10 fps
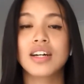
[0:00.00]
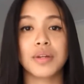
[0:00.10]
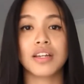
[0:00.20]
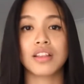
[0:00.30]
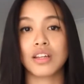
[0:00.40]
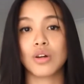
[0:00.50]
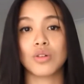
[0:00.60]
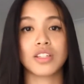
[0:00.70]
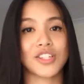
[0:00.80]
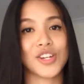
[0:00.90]
being the
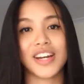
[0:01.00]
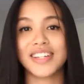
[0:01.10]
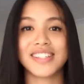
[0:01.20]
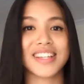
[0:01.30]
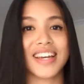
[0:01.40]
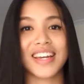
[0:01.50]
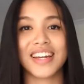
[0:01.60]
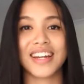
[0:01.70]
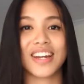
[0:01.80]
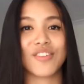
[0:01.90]
only Chinese
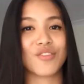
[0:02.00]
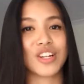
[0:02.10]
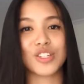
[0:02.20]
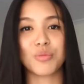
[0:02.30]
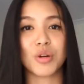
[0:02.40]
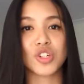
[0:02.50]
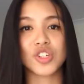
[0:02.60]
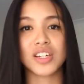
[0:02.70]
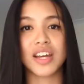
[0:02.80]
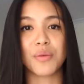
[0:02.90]
kid in French
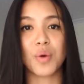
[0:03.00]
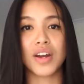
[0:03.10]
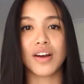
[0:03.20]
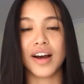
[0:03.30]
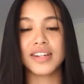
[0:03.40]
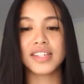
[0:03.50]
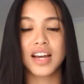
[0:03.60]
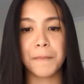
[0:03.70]
immersion and whatnot.